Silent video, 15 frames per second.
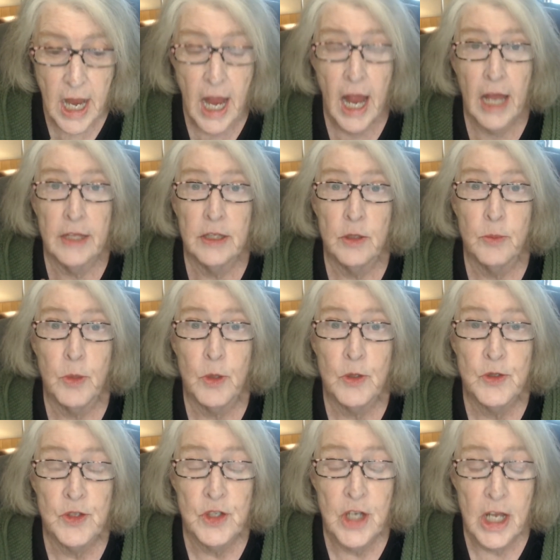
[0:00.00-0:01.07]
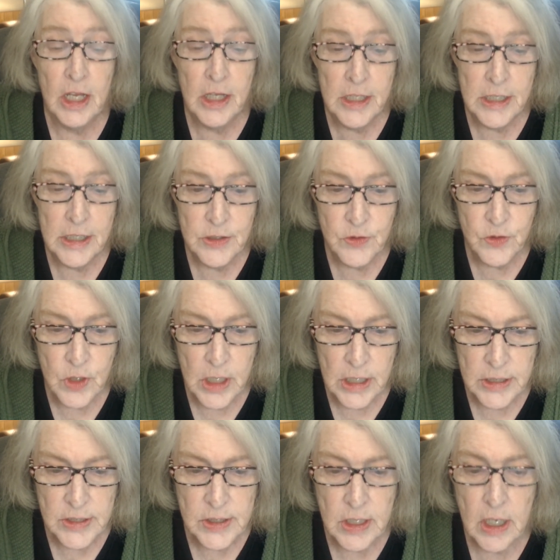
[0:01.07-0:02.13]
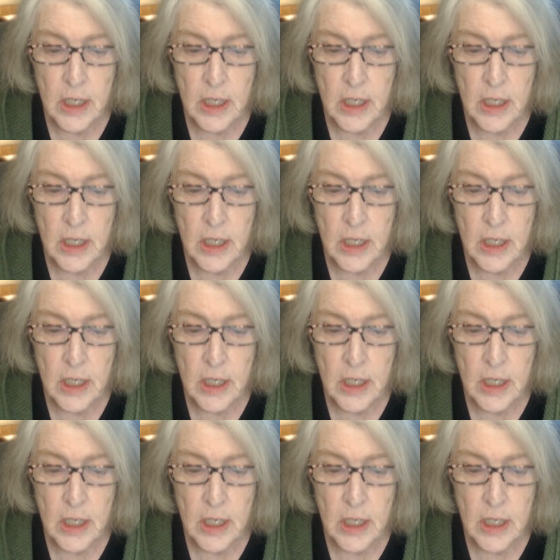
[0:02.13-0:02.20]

and their personality traits